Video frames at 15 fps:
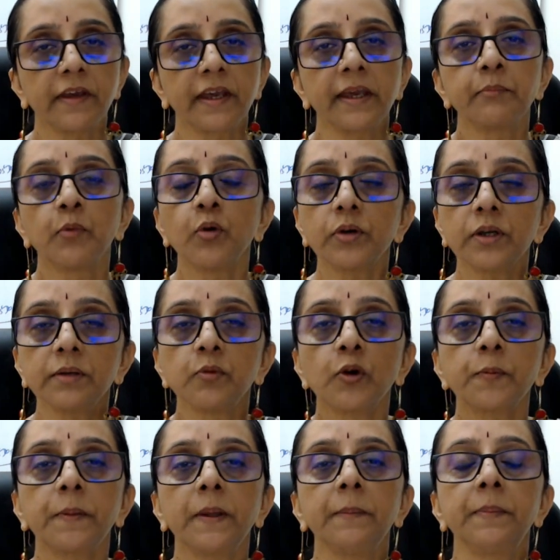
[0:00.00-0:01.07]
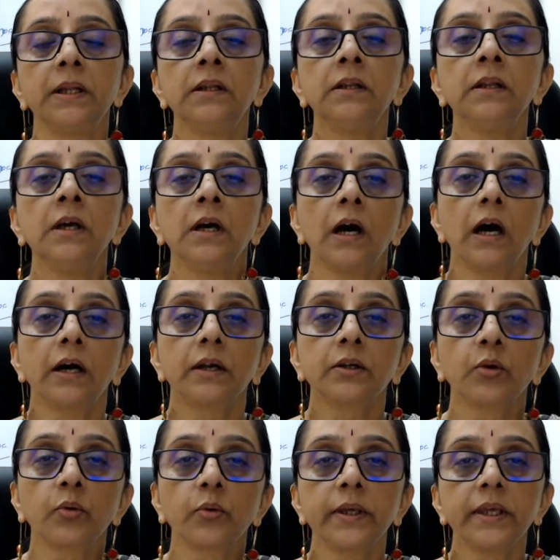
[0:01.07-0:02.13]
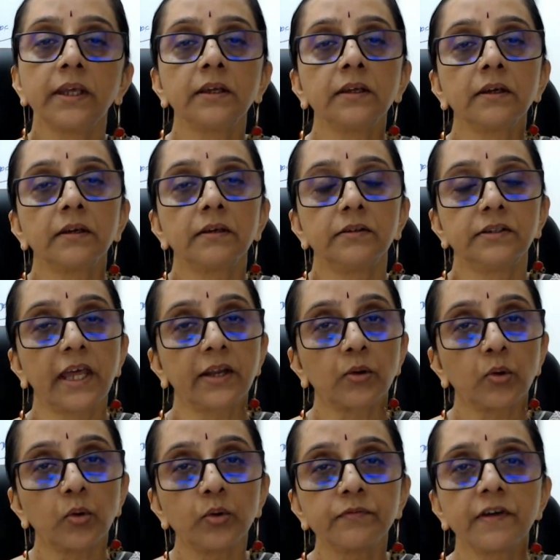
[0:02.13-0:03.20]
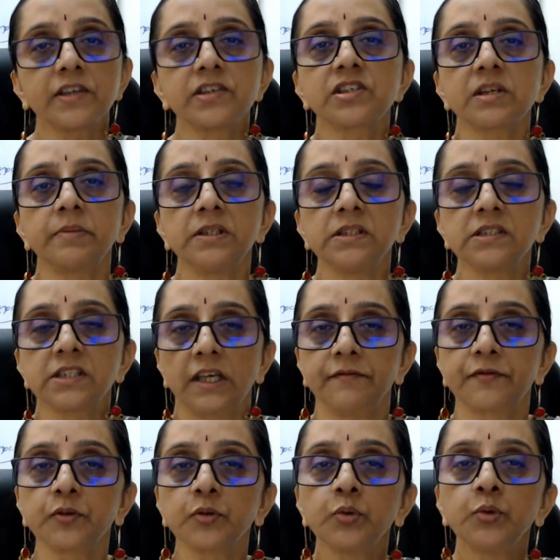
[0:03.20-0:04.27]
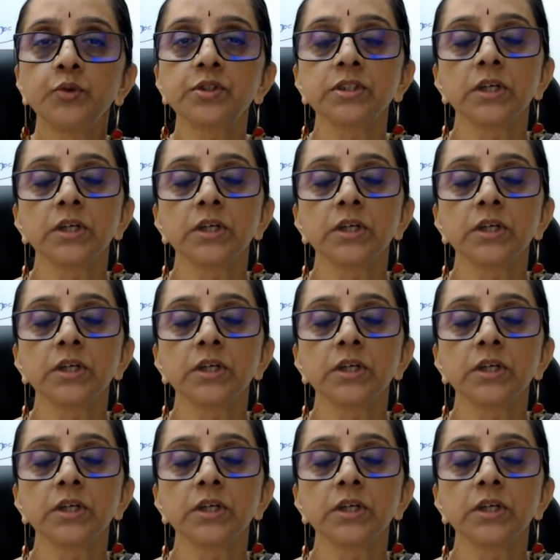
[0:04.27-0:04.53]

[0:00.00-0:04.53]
more and more people are growing their own vegetables and fruits